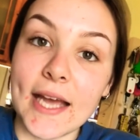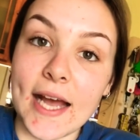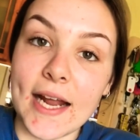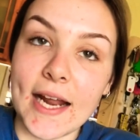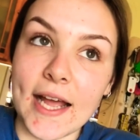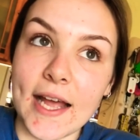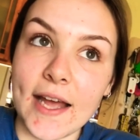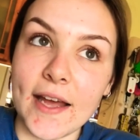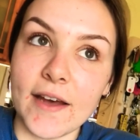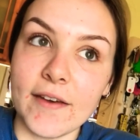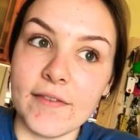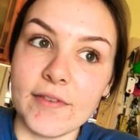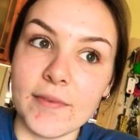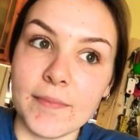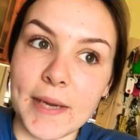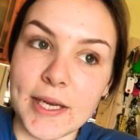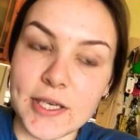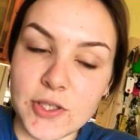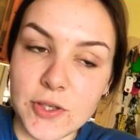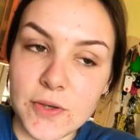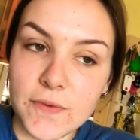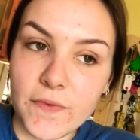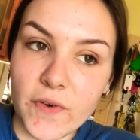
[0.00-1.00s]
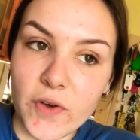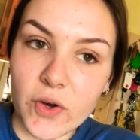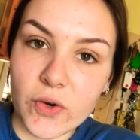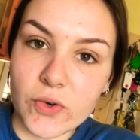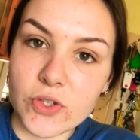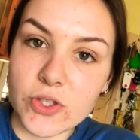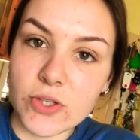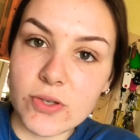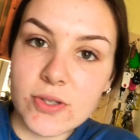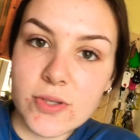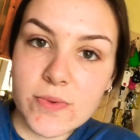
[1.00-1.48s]
have my two
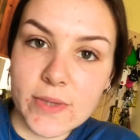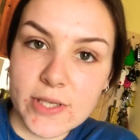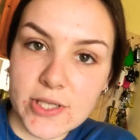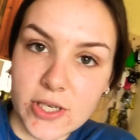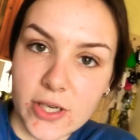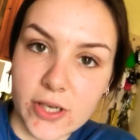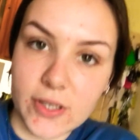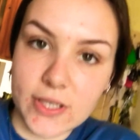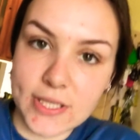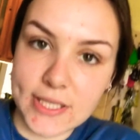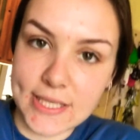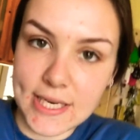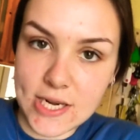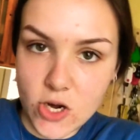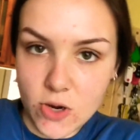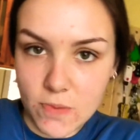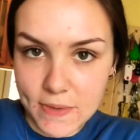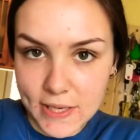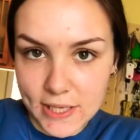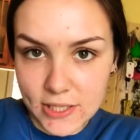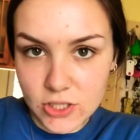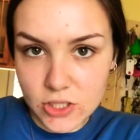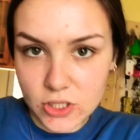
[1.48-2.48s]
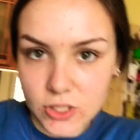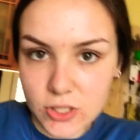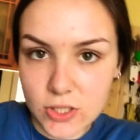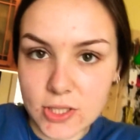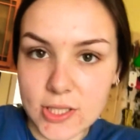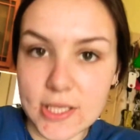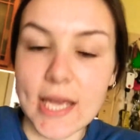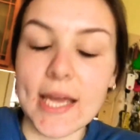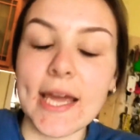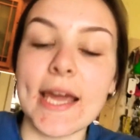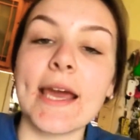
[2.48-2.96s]
photo shoots, which are senior
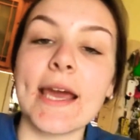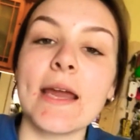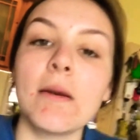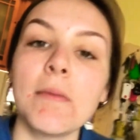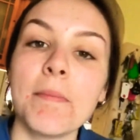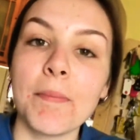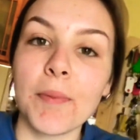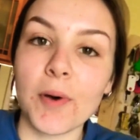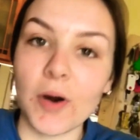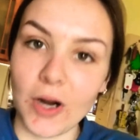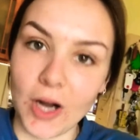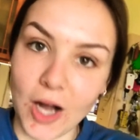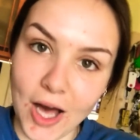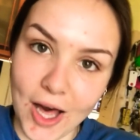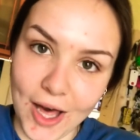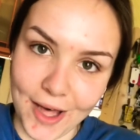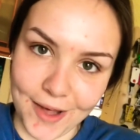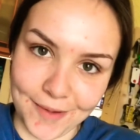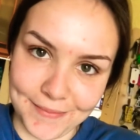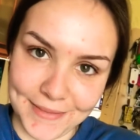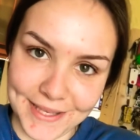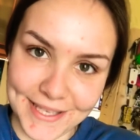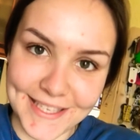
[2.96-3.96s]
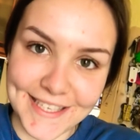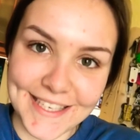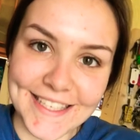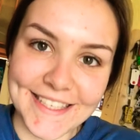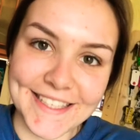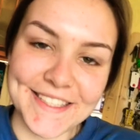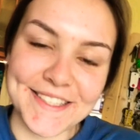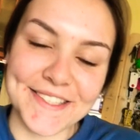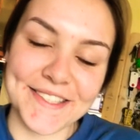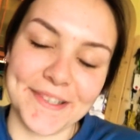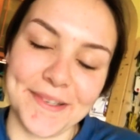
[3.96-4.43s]
pictures and prom.
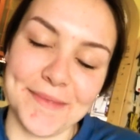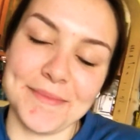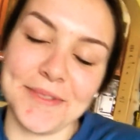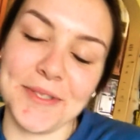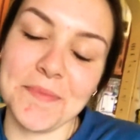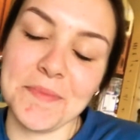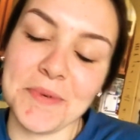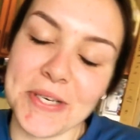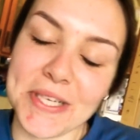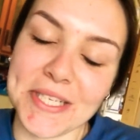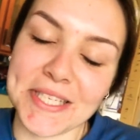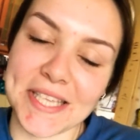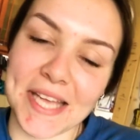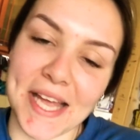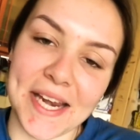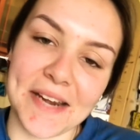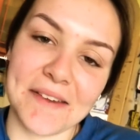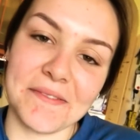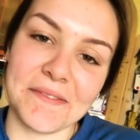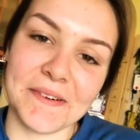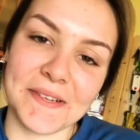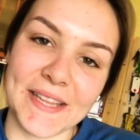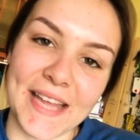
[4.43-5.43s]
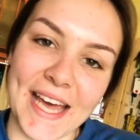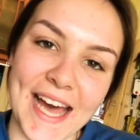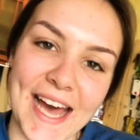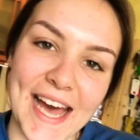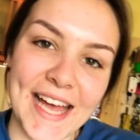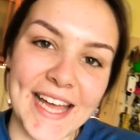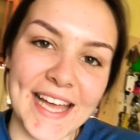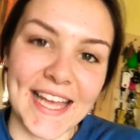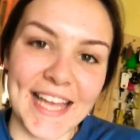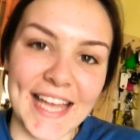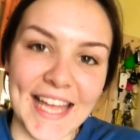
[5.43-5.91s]
So I'm super excited for
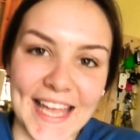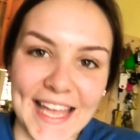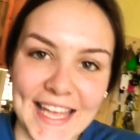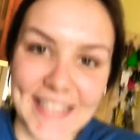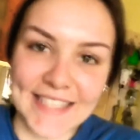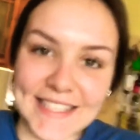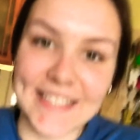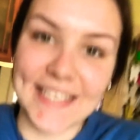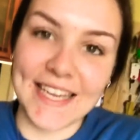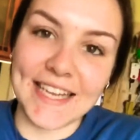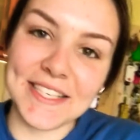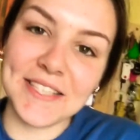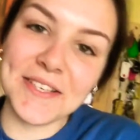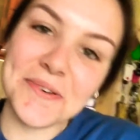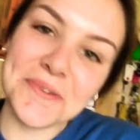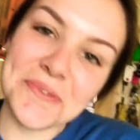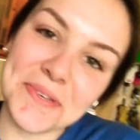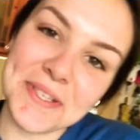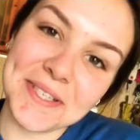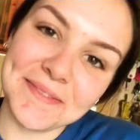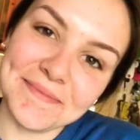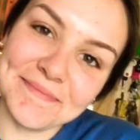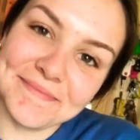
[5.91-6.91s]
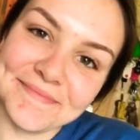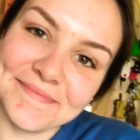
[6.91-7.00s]
that, and stay tuned.